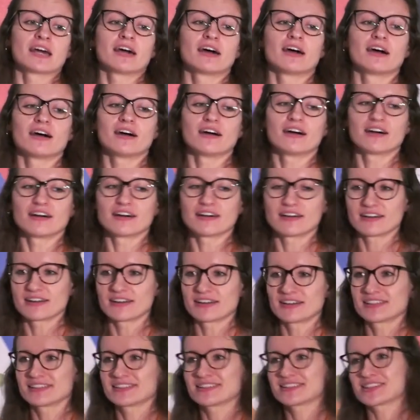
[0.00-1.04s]

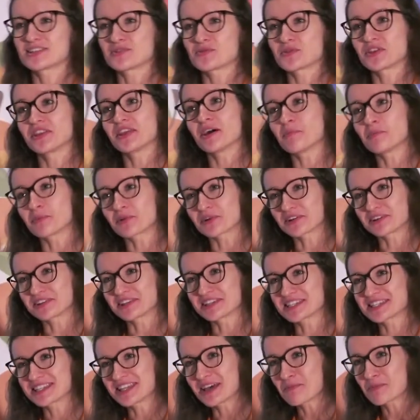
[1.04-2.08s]
So this number,
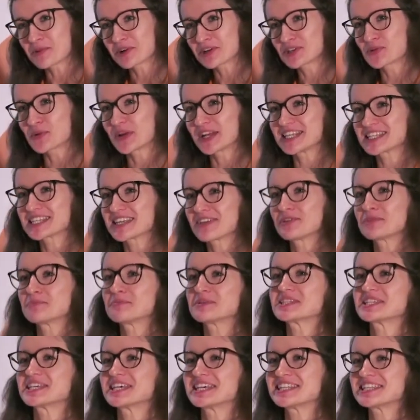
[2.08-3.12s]

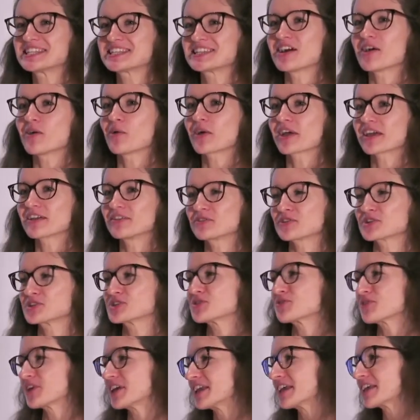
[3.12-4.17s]
27%, our
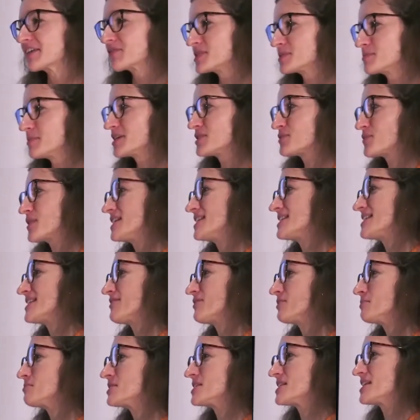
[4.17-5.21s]
conversion rate increased by
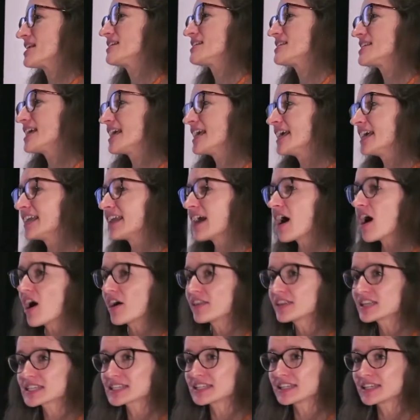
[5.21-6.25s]
27%. And
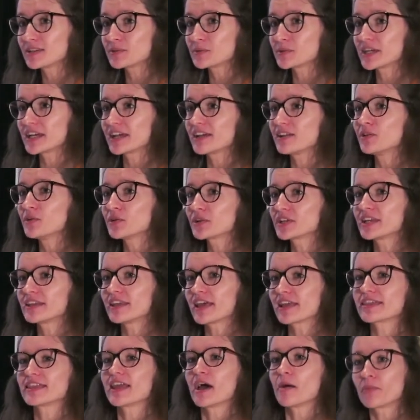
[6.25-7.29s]
honestly, when I looked at
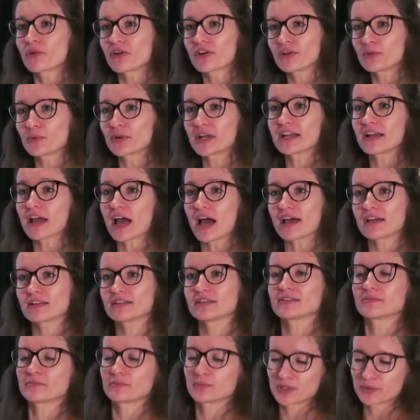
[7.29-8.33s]
that number, when
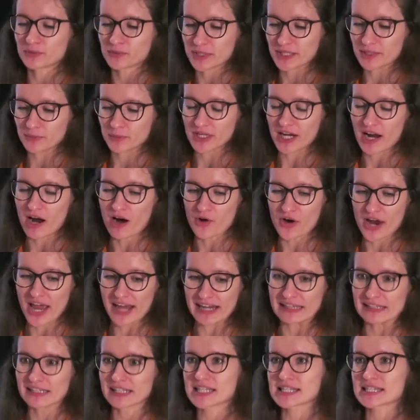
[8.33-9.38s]
our
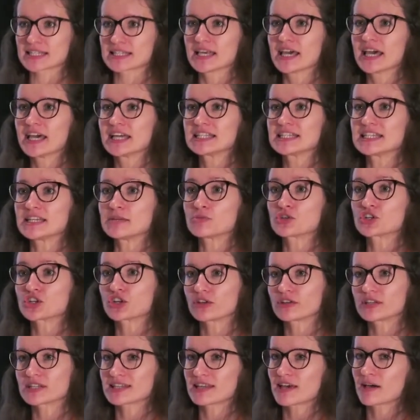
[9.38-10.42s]
analytics team
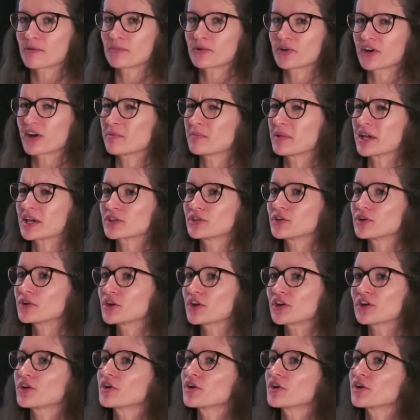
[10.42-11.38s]
shared this number, I'm like, no.